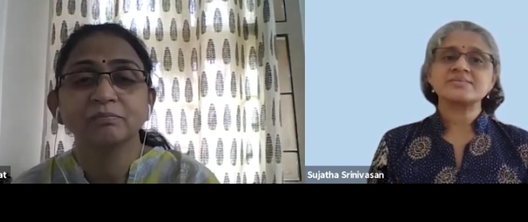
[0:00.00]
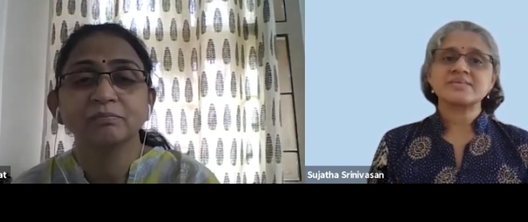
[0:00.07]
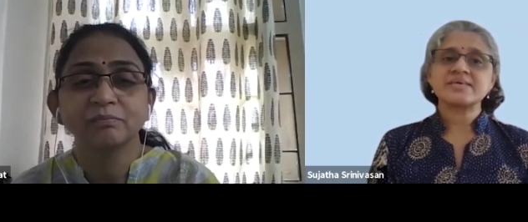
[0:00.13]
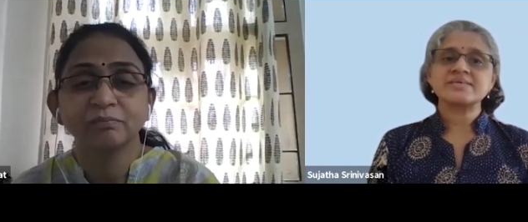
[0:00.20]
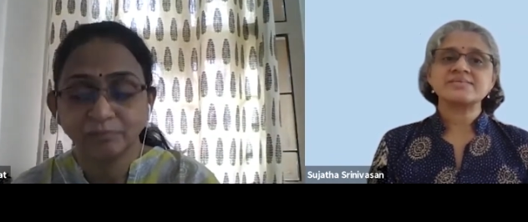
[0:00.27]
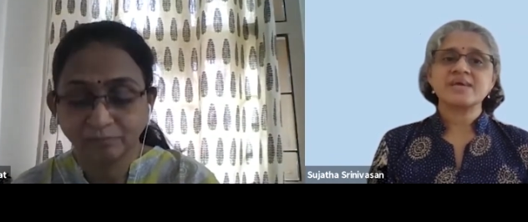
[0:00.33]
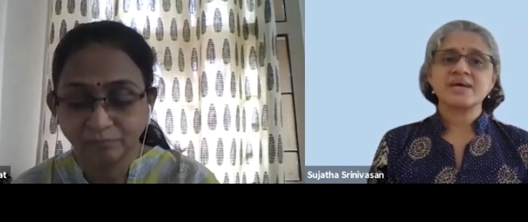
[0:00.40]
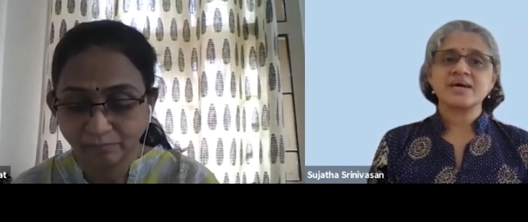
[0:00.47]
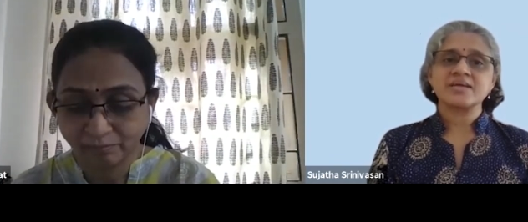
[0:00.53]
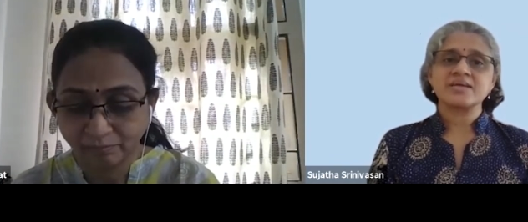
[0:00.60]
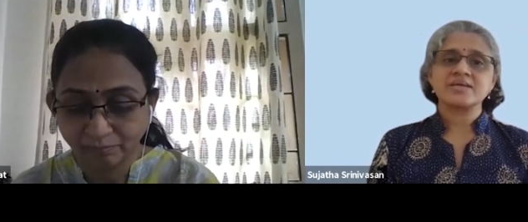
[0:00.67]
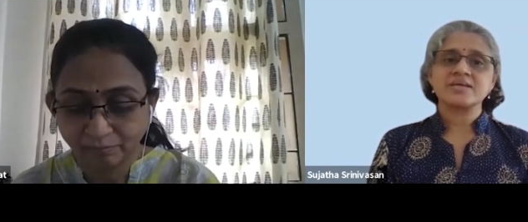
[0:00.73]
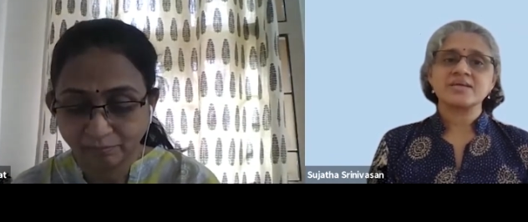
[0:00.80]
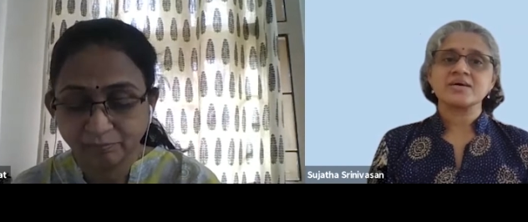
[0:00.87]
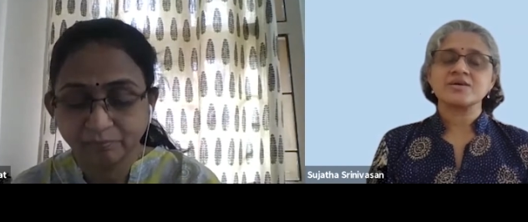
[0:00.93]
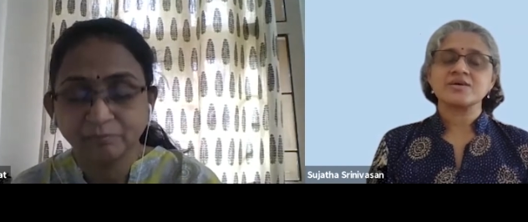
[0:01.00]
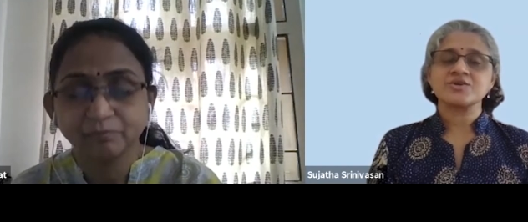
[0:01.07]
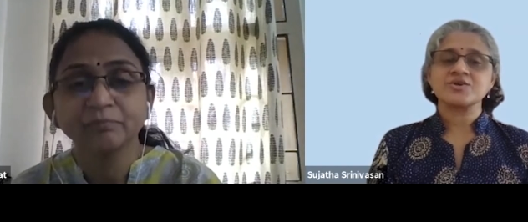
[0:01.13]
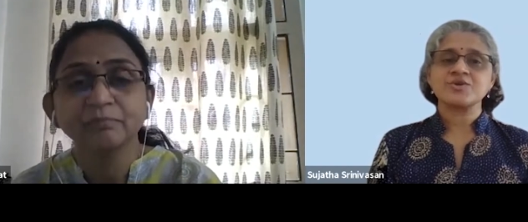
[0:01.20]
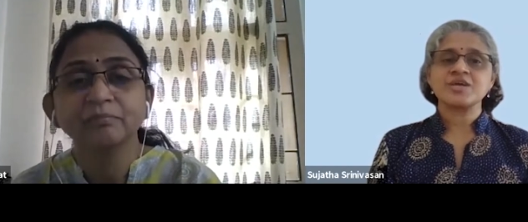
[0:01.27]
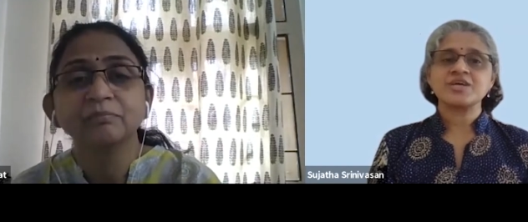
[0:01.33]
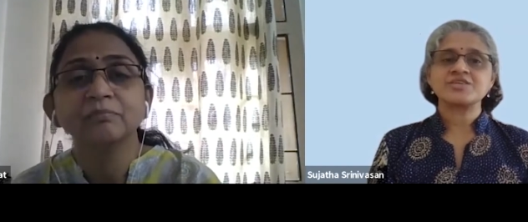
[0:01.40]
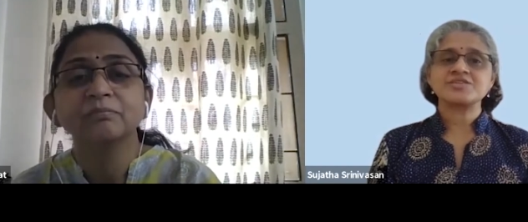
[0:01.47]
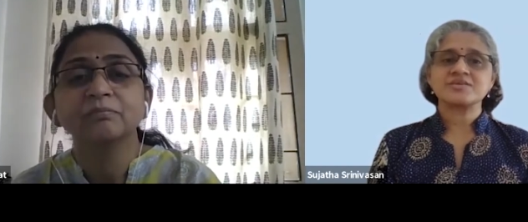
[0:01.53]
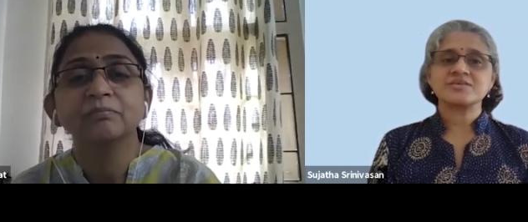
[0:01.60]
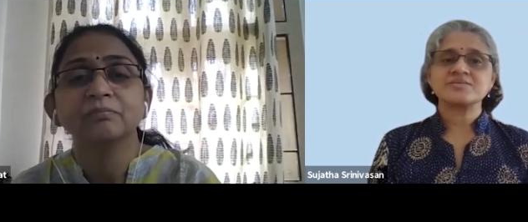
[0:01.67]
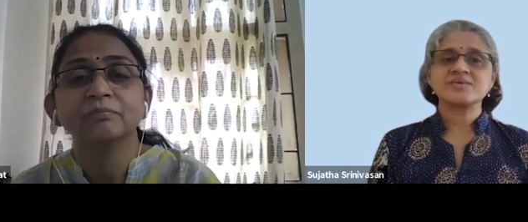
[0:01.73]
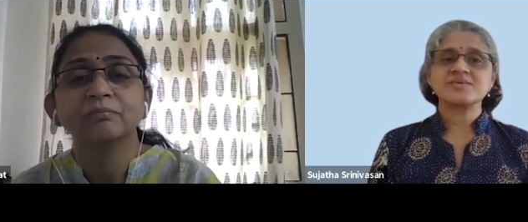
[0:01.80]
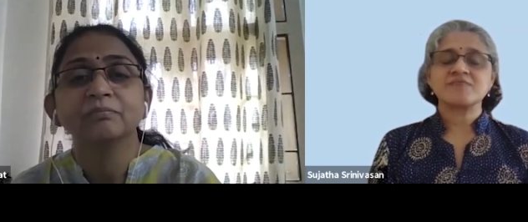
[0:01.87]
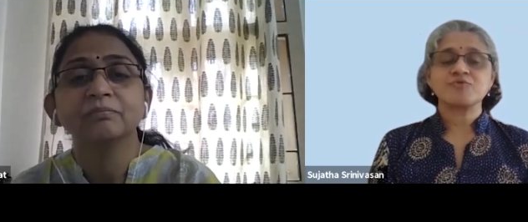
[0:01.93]
Speaker 1: CSR uh,
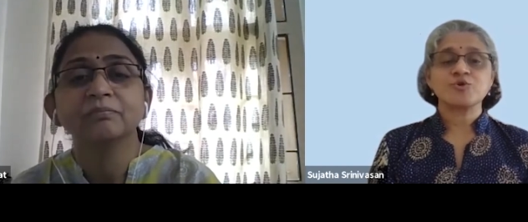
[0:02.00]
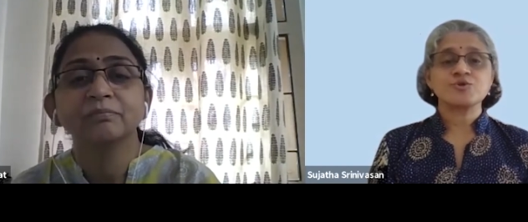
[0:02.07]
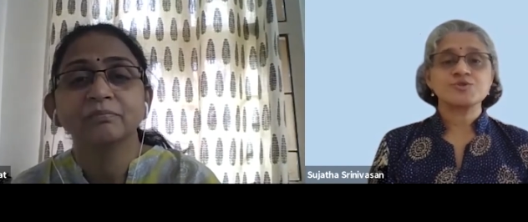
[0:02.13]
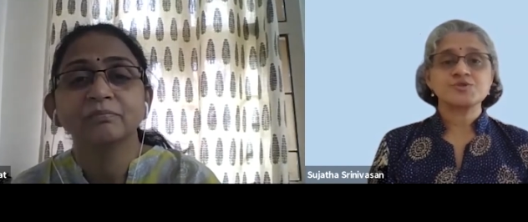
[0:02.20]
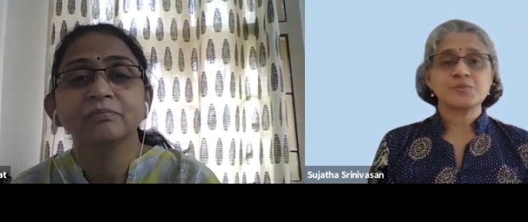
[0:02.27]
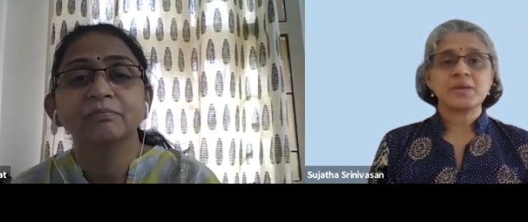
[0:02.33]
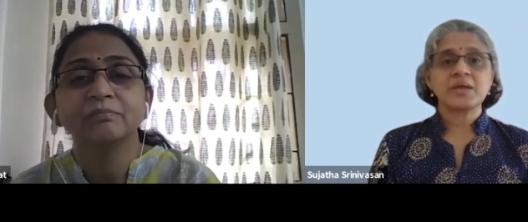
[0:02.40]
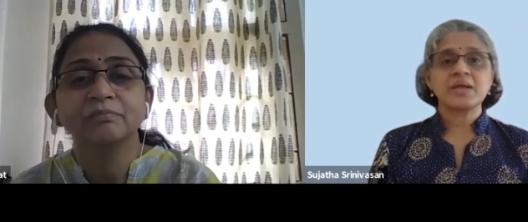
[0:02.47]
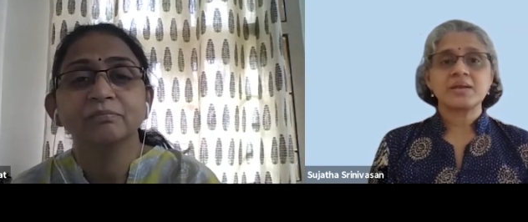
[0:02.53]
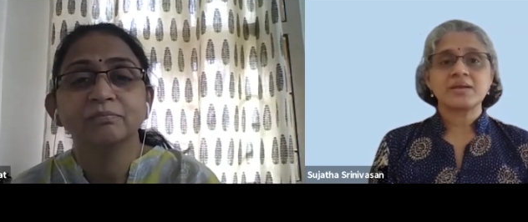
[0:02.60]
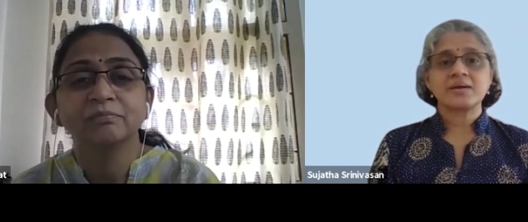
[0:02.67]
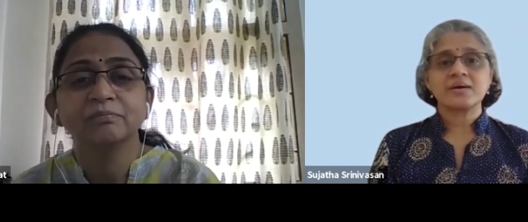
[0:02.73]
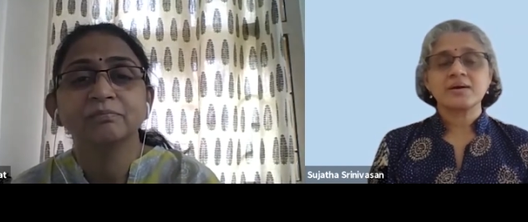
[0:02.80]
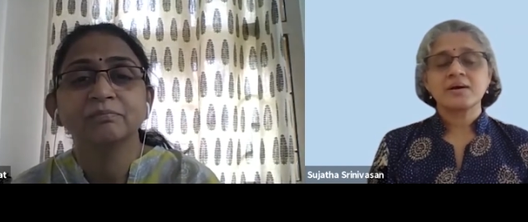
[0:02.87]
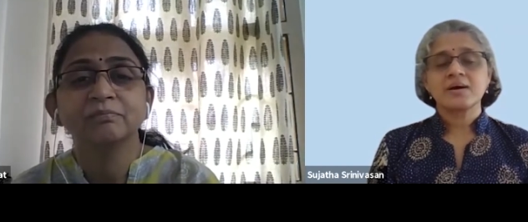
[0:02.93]
donations have also made